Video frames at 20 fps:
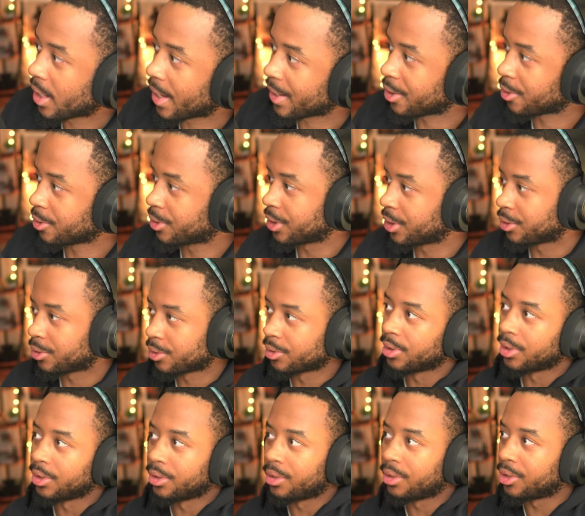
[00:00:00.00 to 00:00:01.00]
Like, your
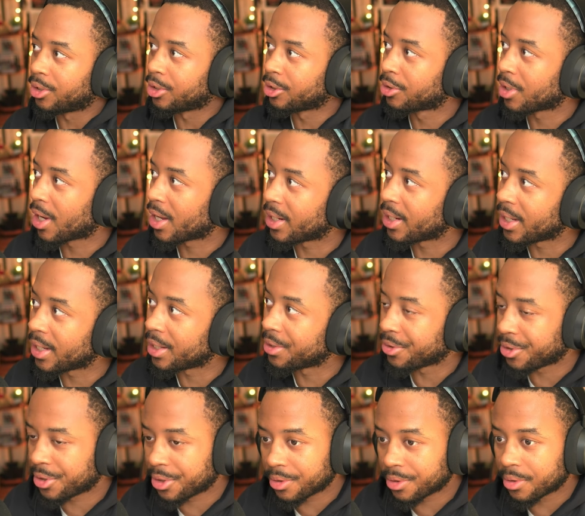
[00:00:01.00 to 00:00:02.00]
sister literally just tried to
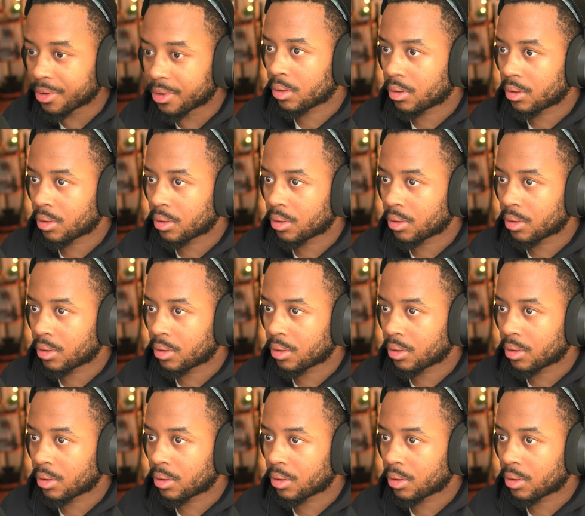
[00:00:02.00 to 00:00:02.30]
end you.